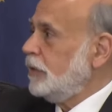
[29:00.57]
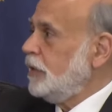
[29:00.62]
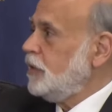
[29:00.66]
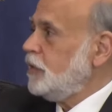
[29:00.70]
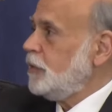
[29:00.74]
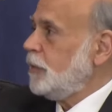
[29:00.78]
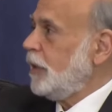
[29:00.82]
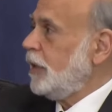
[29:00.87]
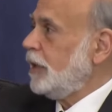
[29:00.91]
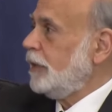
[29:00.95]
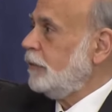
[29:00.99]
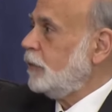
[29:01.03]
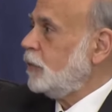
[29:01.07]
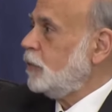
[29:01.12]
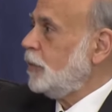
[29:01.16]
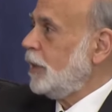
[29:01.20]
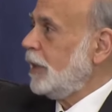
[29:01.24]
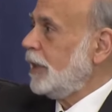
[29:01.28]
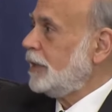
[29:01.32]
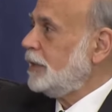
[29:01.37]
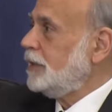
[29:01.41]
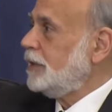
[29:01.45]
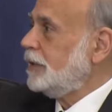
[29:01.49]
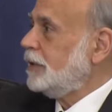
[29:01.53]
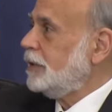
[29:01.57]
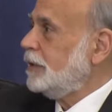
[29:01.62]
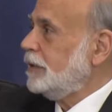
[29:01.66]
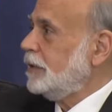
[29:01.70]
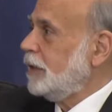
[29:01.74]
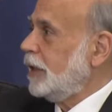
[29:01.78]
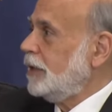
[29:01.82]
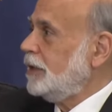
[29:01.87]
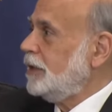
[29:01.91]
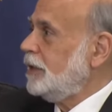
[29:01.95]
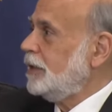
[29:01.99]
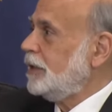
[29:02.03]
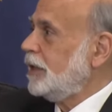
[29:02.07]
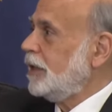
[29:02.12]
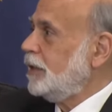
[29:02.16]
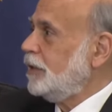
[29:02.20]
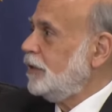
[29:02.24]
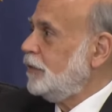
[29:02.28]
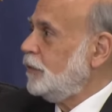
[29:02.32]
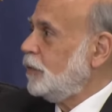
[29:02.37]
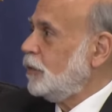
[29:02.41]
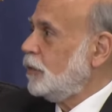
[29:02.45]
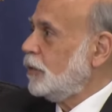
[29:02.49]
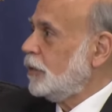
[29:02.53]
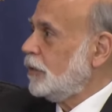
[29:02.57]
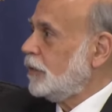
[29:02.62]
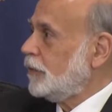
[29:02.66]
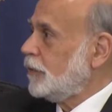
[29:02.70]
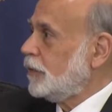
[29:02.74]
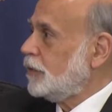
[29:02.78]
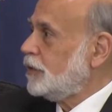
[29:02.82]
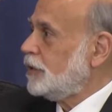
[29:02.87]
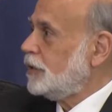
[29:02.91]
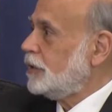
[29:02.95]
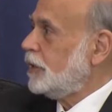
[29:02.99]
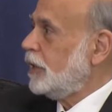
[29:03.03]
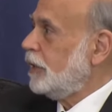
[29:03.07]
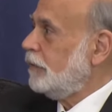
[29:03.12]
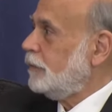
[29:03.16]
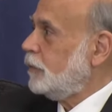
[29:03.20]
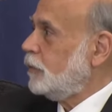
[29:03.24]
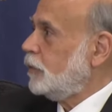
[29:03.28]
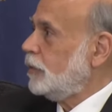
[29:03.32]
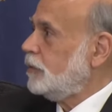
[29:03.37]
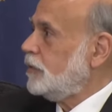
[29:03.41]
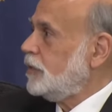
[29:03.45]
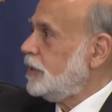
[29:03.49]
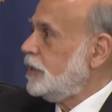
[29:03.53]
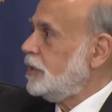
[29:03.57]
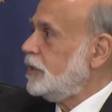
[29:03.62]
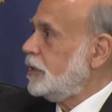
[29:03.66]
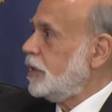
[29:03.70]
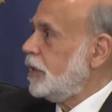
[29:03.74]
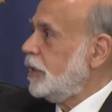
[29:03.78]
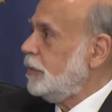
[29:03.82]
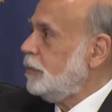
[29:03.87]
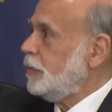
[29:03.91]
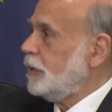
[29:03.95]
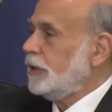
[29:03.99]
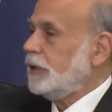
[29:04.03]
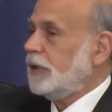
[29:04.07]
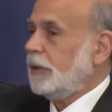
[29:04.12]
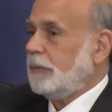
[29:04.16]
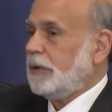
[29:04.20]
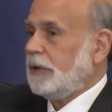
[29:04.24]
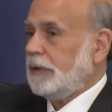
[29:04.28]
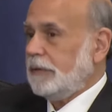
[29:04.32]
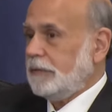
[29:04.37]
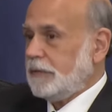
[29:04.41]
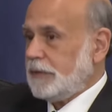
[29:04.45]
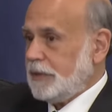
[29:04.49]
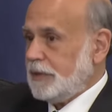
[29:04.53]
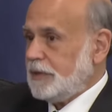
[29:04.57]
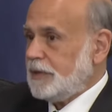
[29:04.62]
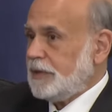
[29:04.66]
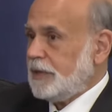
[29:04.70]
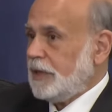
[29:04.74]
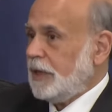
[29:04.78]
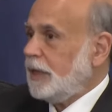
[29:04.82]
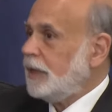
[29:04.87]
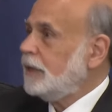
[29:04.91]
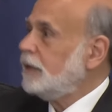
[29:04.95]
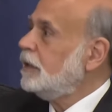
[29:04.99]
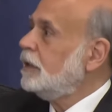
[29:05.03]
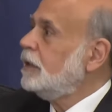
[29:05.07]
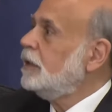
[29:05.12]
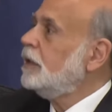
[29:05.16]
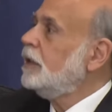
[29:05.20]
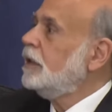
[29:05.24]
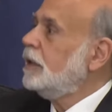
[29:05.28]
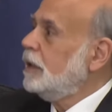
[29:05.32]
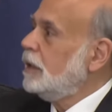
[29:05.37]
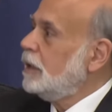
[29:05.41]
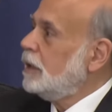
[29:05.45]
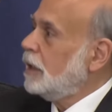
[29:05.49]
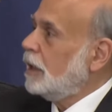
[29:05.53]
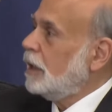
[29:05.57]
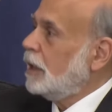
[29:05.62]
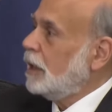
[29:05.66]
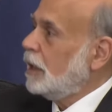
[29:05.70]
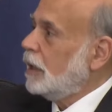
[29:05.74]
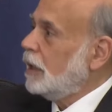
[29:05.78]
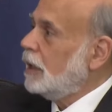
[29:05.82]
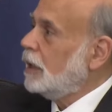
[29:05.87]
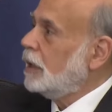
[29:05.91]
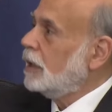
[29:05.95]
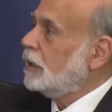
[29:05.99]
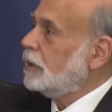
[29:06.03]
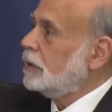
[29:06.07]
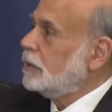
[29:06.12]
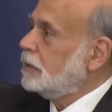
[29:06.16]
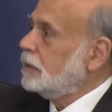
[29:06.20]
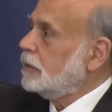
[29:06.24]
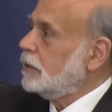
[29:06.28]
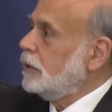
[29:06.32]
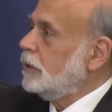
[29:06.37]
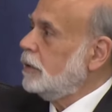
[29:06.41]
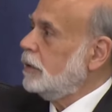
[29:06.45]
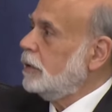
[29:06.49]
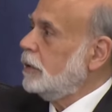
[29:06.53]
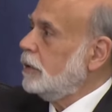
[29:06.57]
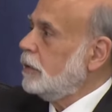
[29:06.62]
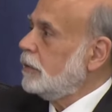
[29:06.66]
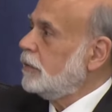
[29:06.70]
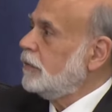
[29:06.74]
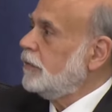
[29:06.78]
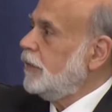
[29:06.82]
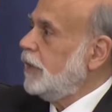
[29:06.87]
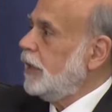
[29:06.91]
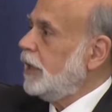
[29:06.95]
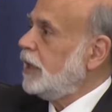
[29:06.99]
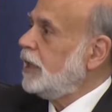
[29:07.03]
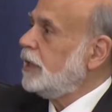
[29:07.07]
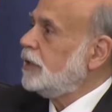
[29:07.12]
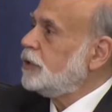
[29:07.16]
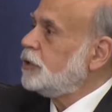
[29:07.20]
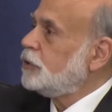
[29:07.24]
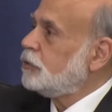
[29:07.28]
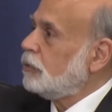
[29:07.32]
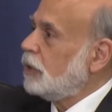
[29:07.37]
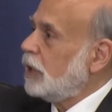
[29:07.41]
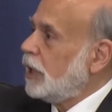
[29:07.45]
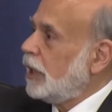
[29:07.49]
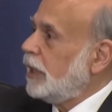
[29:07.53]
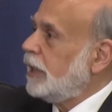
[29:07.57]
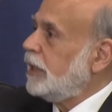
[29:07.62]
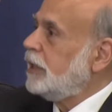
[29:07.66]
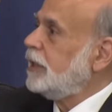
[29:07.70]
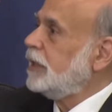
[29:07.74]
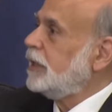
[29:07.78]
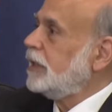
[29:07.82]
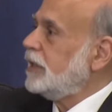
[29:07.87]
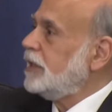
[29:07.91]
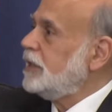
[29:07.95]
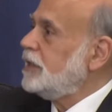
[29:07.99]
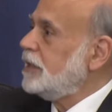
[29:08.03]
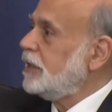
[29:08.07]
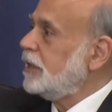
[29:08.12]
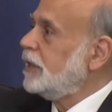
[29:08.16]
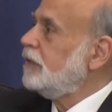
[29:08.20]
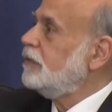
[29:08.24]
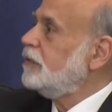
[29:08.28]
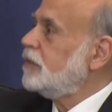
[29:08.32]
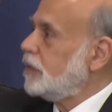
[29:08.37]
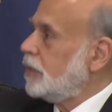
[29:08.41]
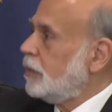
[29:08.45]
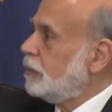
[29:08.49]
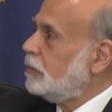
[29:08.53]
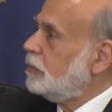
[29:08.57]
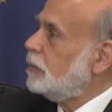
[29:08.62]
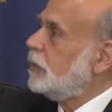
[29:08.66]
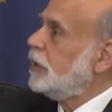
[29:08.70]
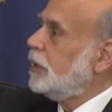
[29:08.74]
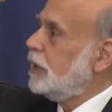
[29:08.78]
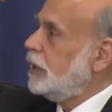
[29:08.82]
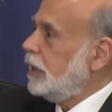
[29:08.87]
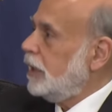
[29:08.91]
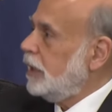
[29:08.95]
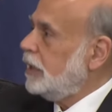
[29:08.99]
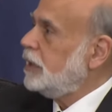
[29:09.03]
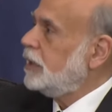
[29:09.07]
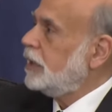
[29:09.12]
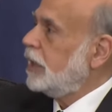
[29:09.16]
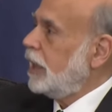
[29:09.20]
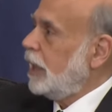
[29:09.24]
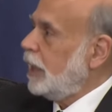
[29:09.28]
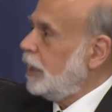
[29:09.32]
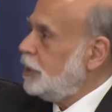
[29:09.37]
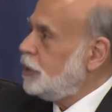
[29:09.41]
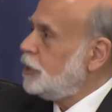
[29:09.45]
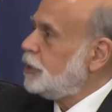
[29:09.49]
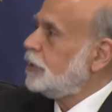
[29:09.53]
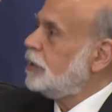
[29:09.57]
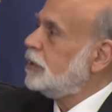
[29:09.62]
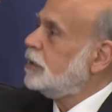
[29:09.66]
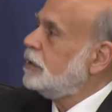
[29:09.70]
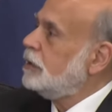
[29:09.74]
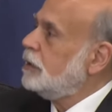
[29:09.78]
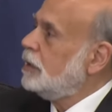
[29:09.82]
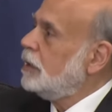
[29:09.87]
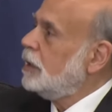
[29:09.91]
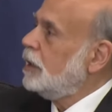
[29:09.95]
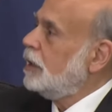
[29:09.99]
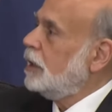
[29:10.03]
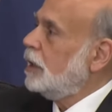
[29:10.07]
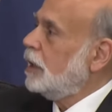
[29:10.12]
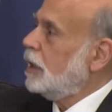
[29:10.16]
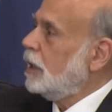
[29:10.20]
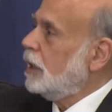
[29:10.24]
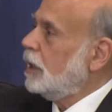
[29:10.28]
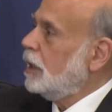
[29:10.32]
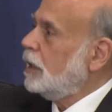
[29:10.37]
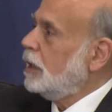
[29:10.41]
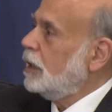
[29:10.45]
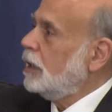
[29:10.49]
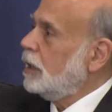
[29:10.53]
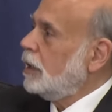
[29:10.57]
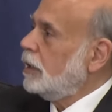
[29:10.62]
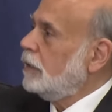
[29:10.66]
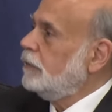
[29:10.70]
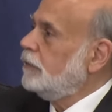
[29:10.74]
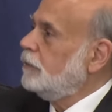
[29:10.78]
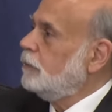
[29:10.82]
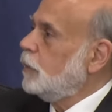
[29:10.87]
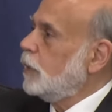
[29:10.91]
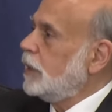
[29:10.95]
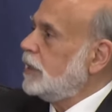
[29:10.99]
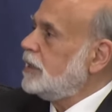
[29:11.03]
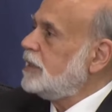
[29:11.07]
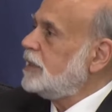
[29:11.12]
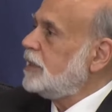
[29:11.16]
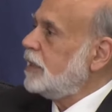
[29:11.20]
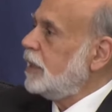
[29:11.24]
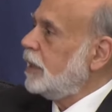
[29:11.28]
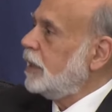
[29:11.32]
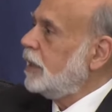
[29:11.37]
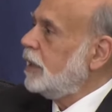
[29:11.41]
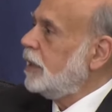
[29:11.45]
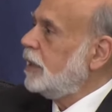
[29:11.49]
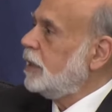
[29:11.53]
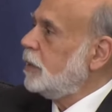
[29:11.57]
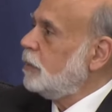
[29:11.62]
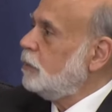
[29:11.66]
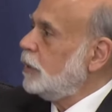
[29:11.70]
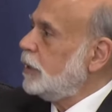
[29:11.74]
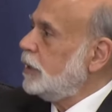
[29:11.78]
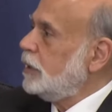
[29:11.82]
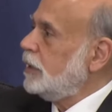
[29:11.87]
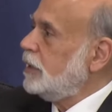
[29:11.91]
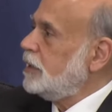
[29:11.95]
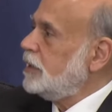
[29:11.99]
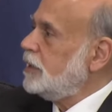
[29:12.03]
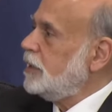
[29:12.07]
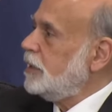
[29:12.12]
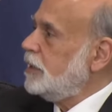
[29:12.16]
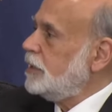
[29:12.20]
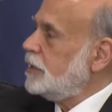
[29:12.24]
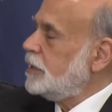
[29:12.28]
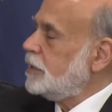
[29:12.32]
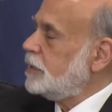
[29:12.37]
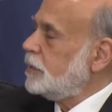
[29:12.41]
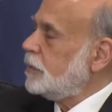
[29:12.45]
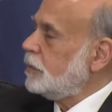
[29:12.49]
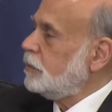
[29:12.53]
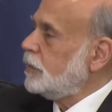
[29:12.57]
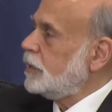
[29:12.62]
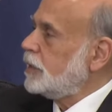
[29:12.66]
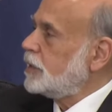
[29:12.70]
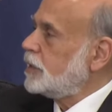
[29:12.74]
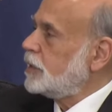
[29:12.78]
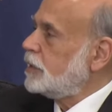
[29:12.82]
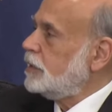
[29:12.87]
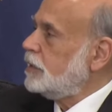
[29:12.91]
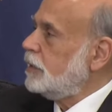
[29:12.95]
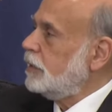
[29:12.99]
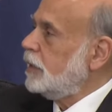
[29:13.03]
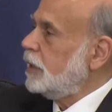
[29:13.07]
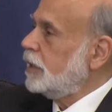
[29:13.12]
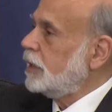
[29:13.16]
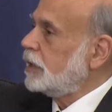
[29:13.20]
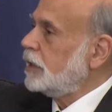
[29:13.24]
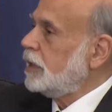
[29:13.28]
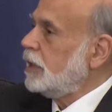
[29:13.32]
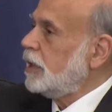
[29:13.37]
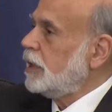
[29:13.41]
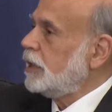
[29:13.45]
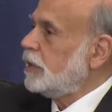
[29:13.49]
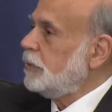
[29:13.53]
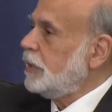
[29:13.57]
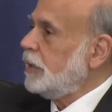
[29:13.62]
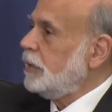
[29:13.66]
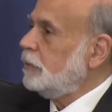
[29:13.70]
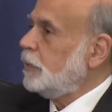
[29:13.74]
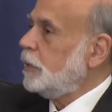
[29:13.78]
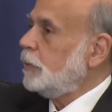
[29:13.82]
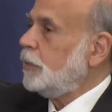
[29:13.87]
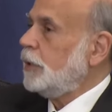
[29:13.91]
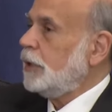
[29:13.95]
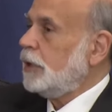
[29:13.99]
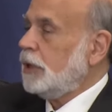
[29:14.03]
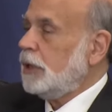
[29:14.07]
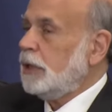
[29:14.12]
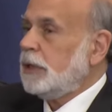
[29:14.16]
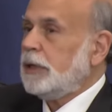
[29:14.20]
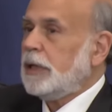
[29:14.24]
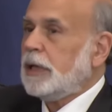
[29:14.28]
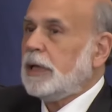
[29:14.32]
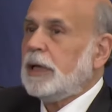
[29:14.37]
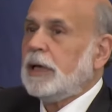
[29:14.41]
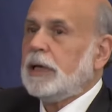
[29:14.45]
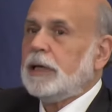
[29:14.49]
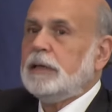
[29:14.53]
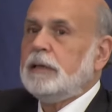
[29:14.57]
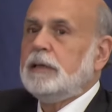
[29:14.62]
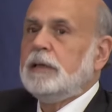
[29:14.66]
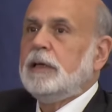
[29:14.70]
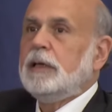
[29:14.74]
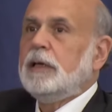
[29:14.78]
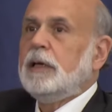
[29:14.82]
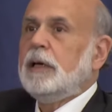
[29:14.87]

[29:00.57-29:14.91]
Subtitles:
Greenspan. If you go back to 1994, the first FOMC statement. I mean, since then, the Fed has tried at least to give some indication of what it's thinking and what it sees as the risks to the economy. But beyond that,